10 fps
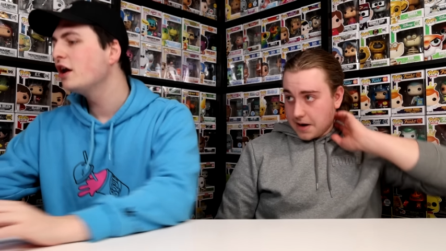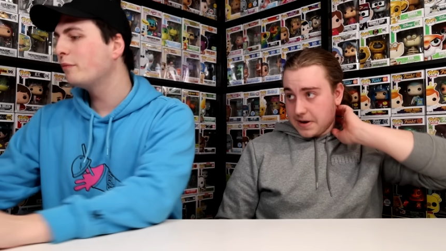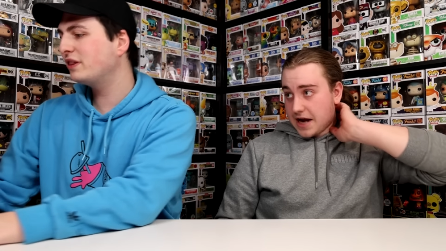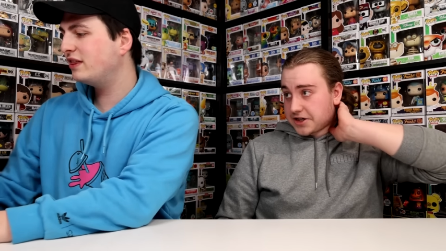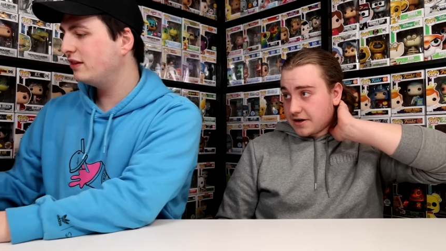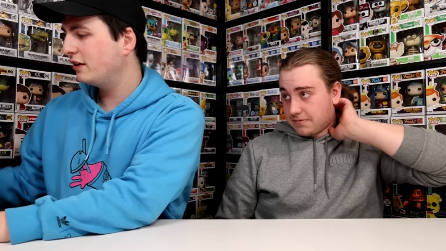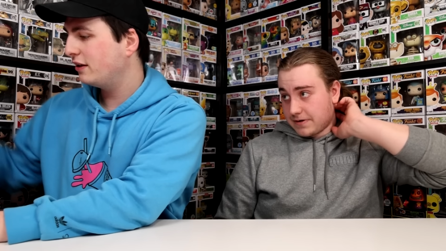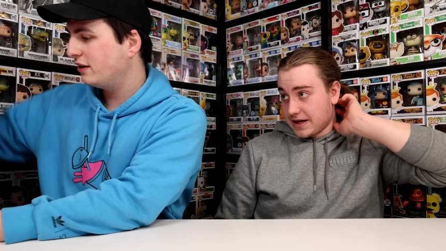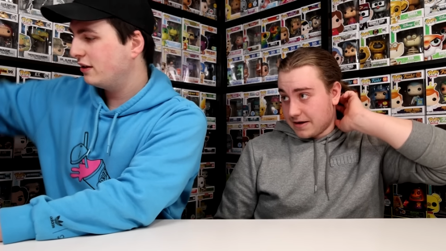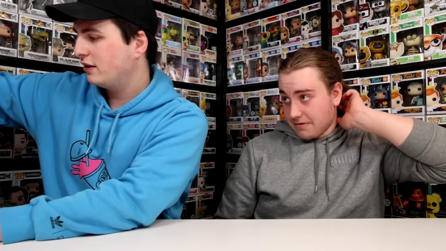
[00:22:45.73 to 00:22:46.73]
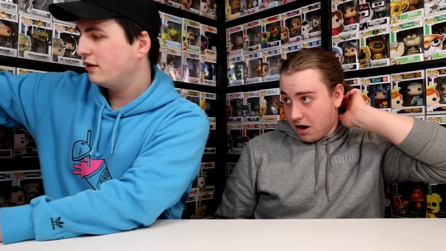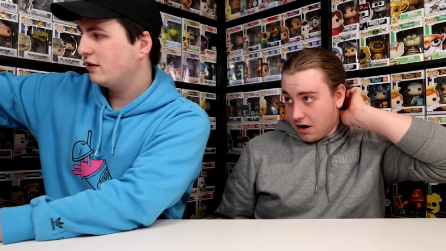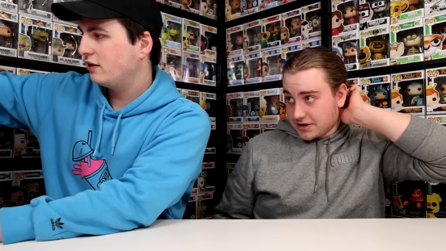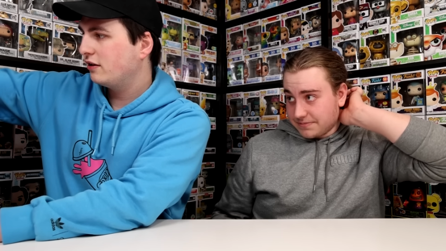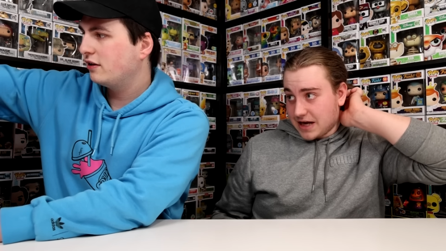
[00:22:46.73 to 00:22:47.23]
Speaker 1: And we but, actually had a really
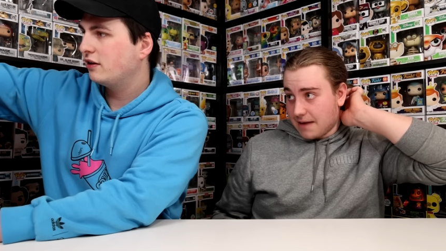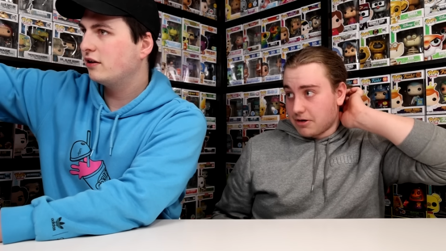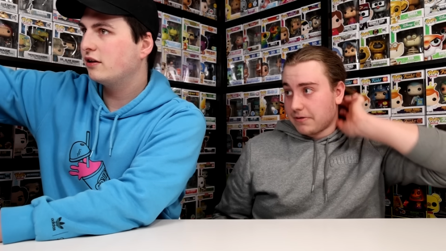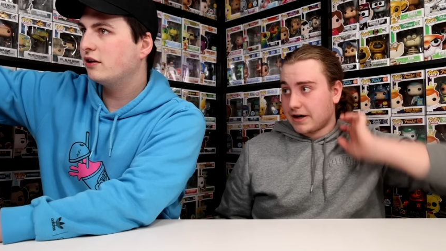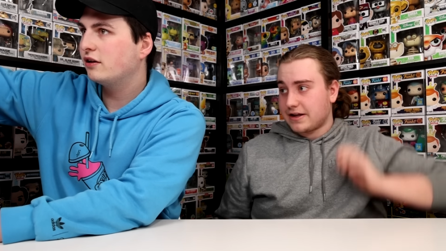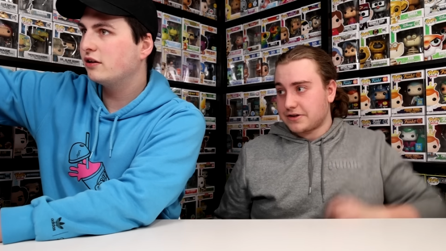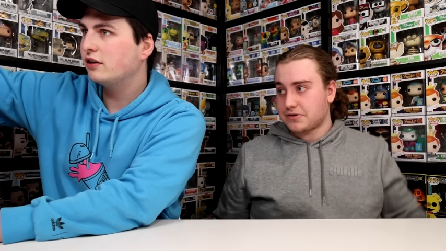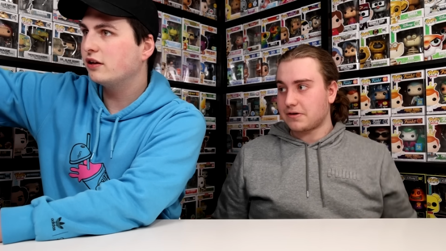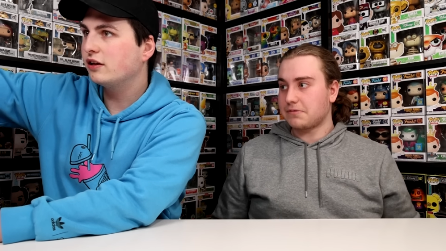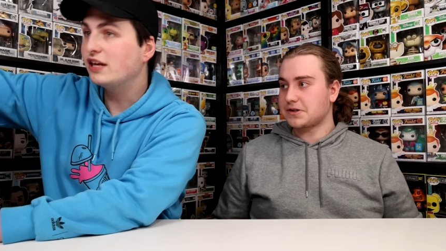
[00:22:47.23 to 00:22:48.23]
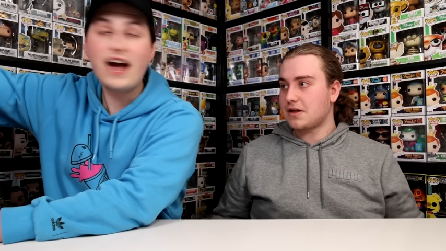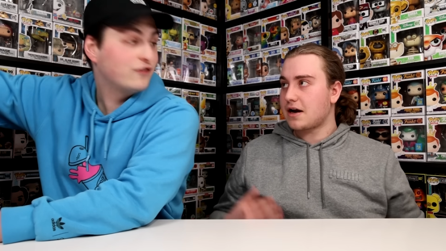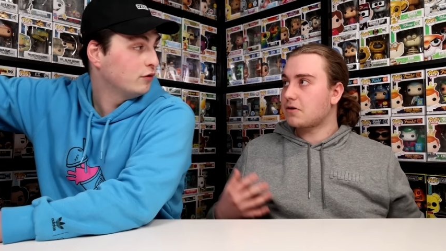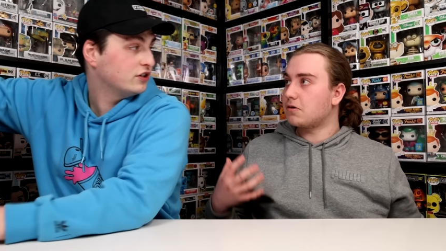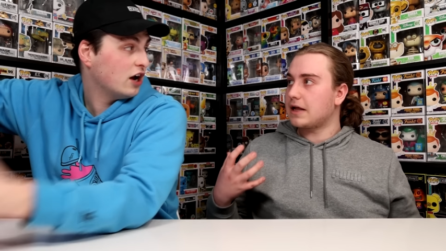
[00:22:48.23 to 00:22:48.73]
awesome time going to this store. There was yeah, a lot of
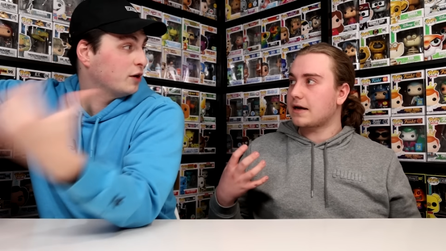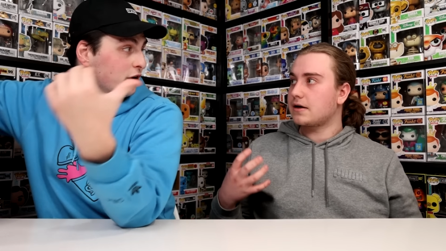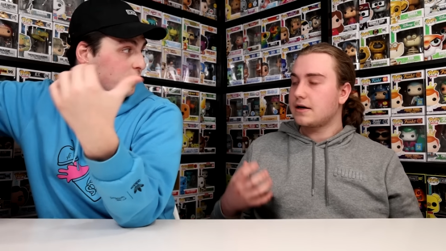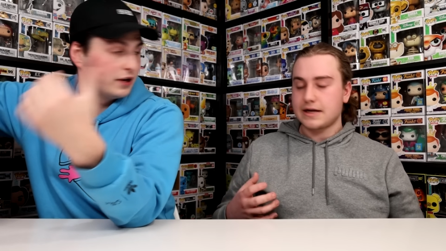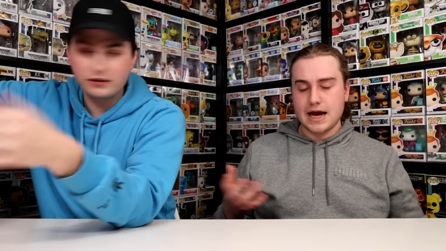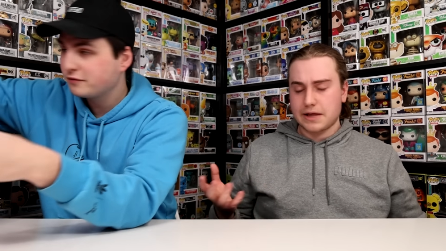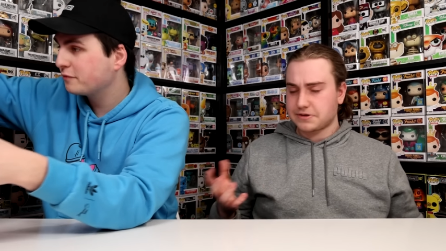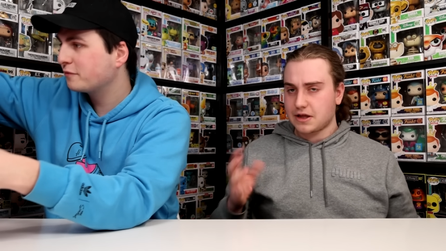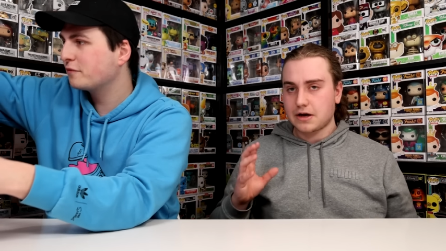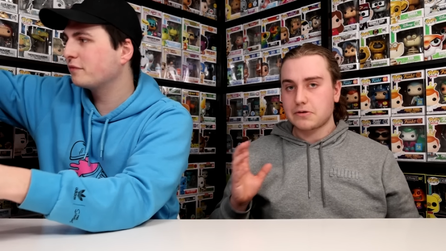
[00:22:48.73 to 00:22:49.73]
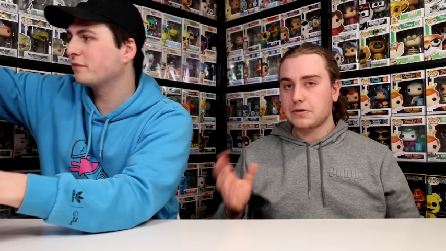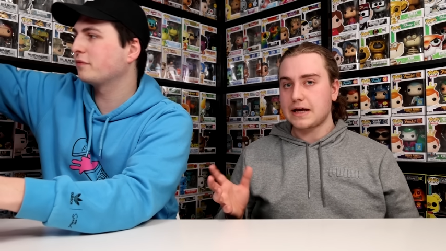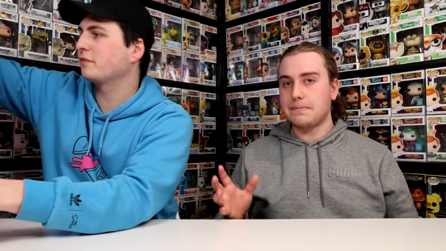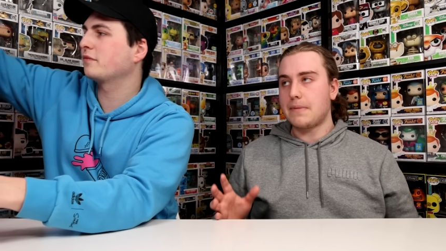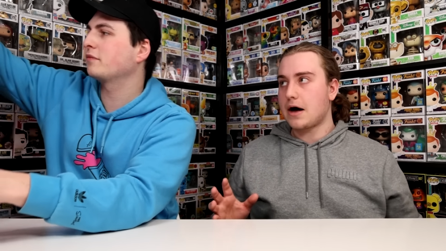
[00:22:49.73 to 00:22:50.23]
cool, to talk like, about it a bit. Yeah, there's a lot of cool
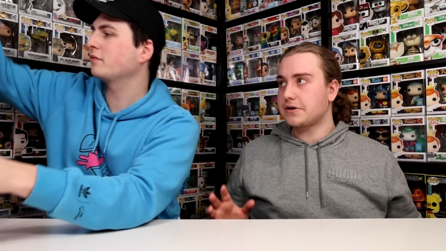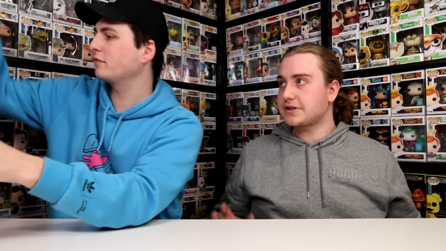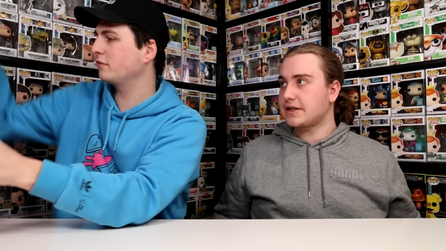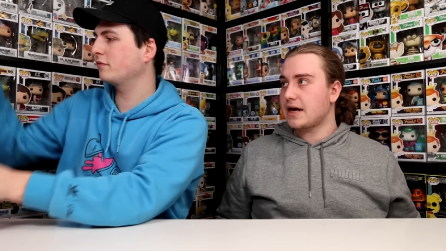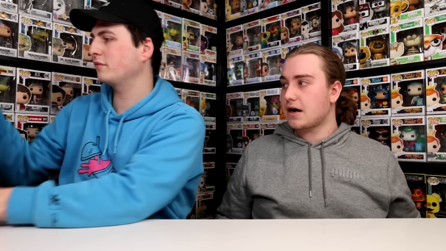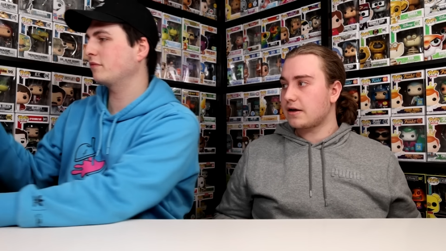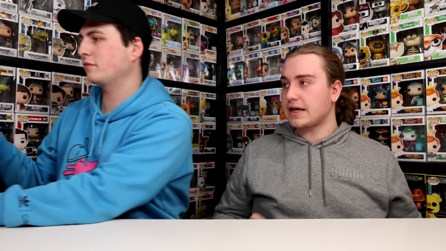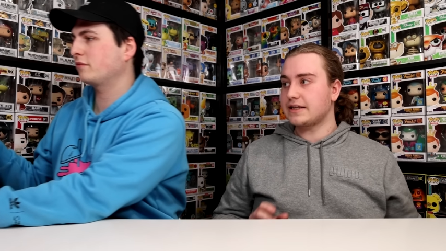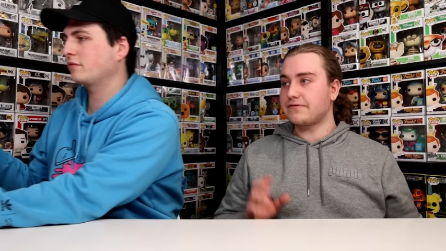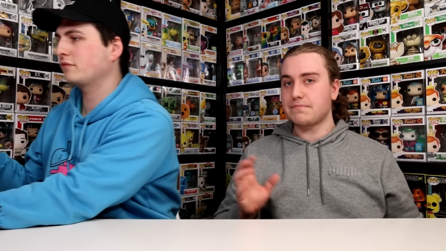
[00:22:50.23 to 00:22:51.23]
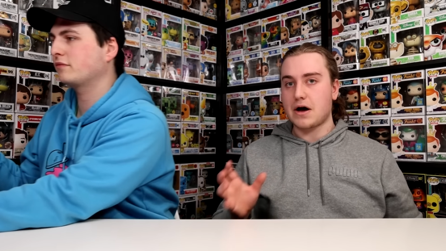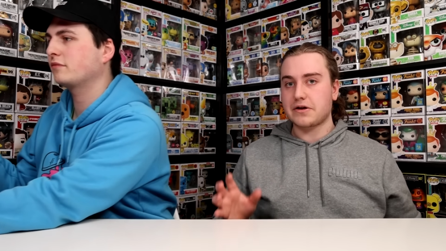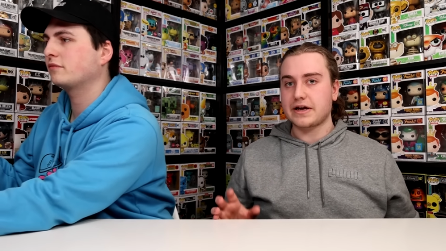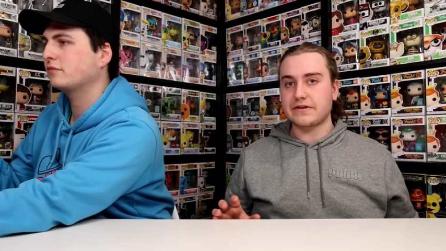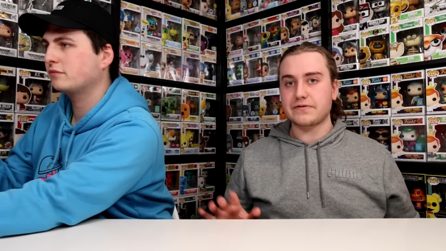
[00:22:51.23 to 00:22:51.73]
like models in there, like different model
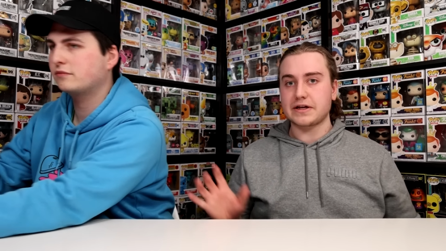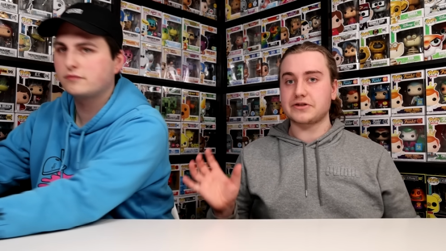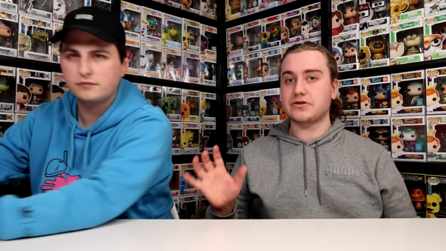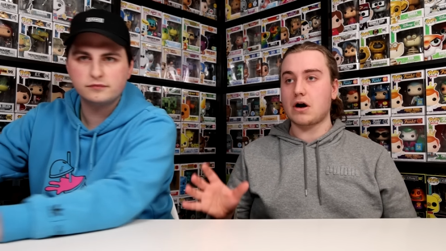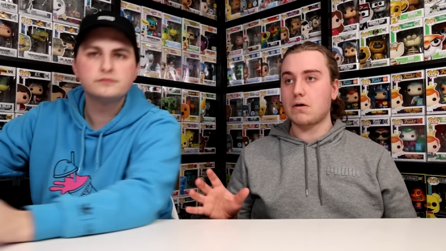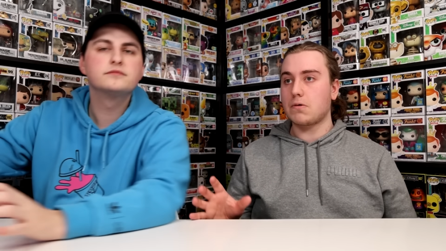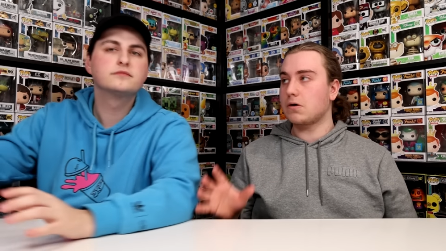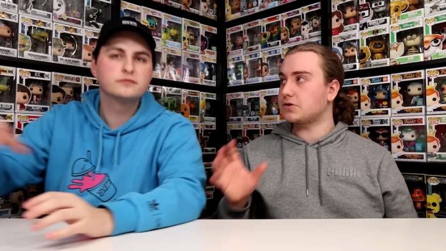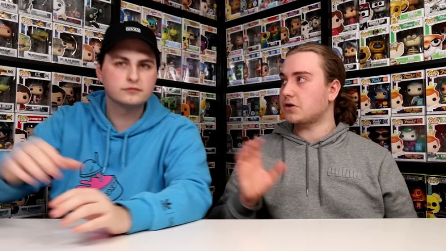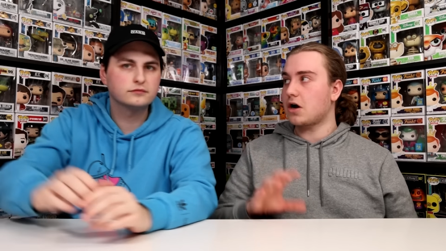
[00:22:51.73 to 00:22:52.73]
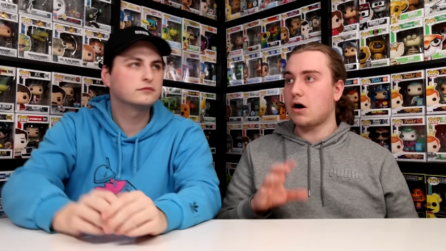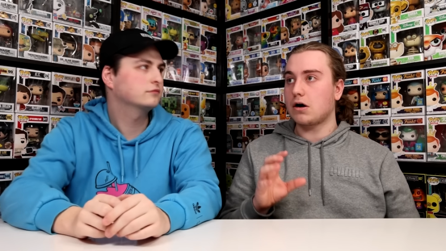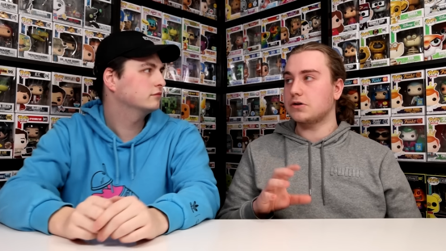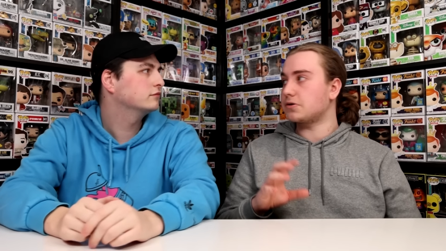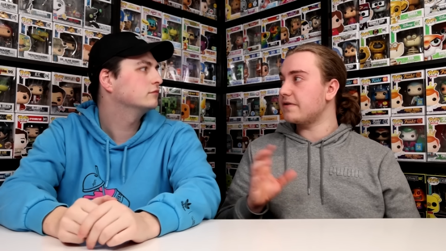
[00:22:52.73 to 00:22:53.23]
kits for like Star Wars or
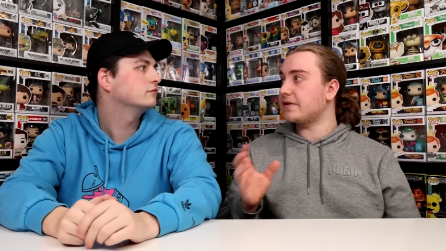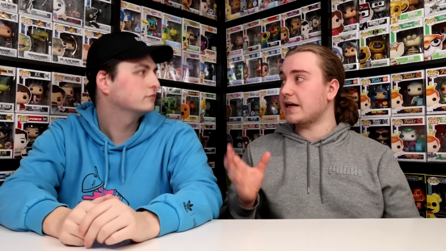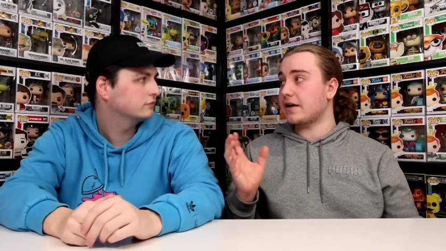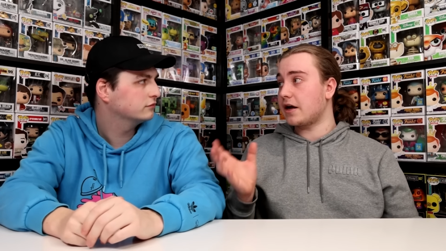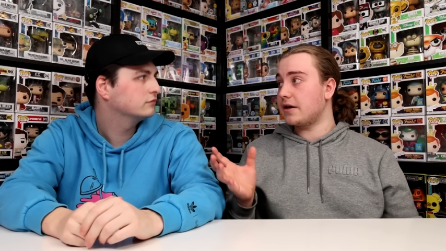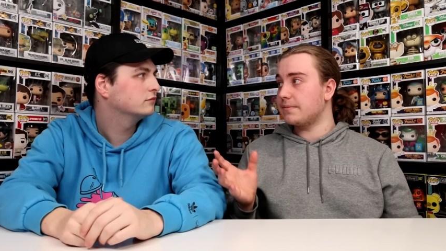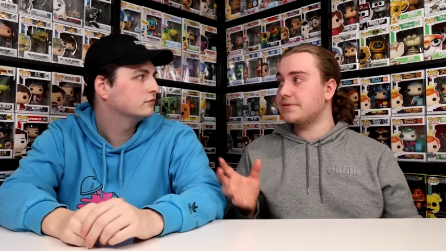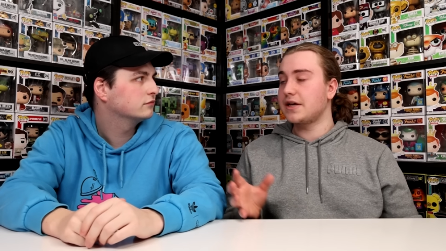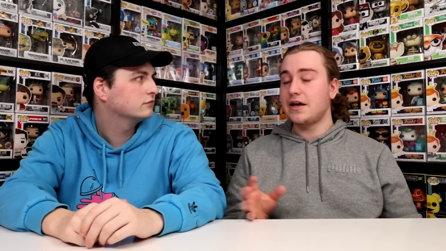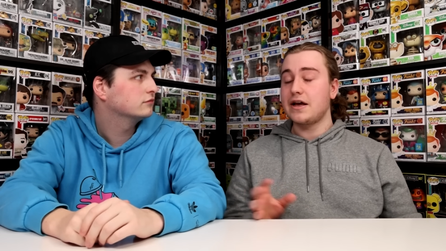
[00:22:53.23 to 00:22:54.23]
cars or even like Gundams.